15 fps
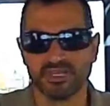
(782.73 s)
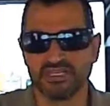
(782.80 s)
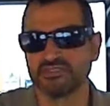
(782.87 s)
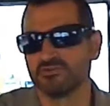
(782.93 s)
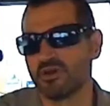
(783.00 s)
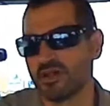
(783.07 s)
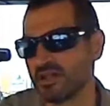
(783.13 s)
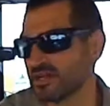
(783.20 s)

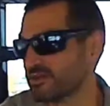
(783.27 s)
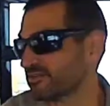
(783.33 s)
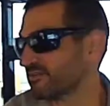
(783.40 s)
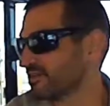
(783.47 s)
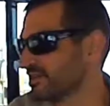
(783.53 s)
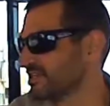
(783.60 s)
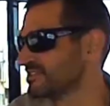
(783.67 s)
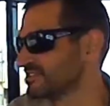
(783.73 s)
Because while I
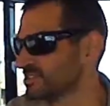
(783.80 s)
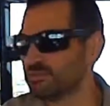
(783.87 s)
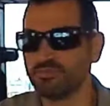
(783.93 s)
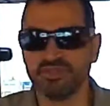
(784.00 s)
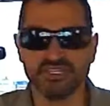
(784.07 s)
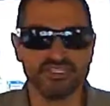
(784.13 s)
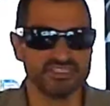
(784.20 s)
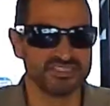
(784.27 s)
agree it
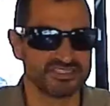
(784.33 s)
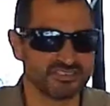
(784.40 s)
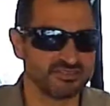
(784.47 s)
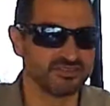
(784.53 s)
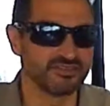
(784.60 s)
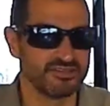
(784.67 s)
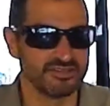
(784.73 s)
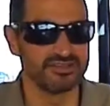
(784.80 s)
should be just
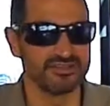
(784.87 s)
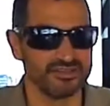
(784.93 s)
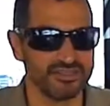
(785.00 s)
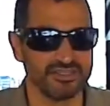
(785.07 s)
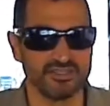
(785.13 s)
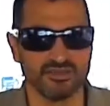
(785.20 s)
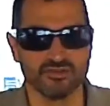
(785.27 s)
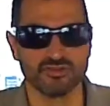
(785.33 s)

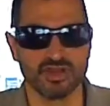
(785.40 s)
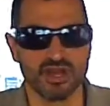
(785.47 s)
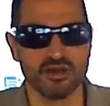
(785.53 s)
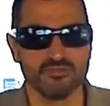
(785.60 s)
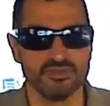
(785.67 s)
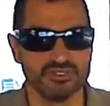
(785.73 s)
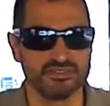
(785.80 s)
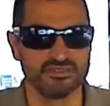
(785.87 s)
you know,
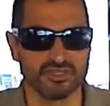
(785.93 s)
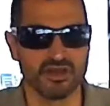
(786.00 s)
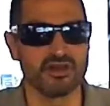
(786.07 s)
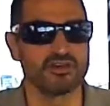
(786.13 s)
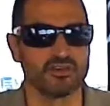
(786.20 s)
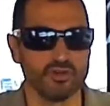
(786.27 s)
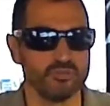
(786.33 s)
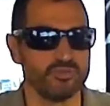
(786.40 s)
common talk,